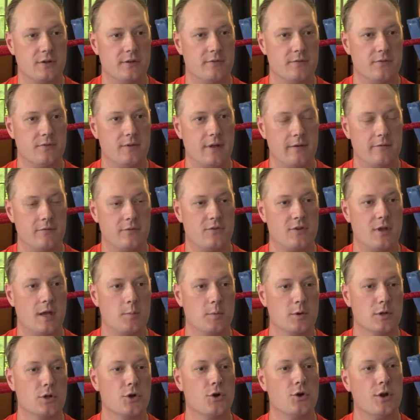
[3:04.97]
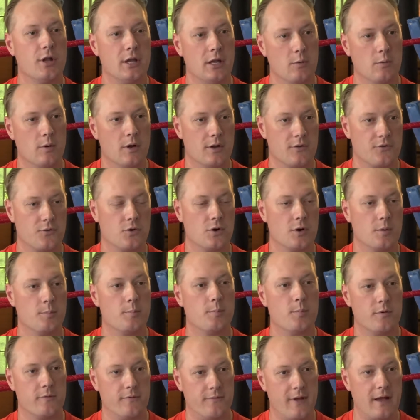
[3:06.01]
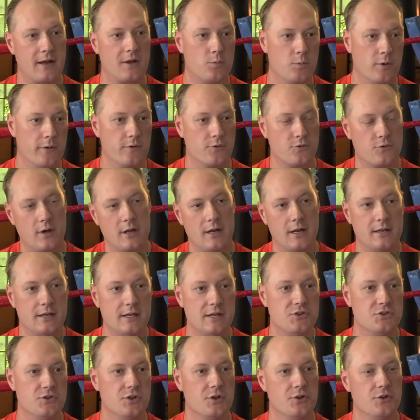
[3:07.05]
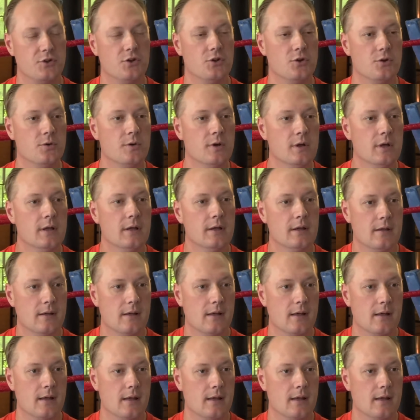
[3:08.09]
As every time you're learning, you want to sort of perfect what they're trying to teach you to do uh,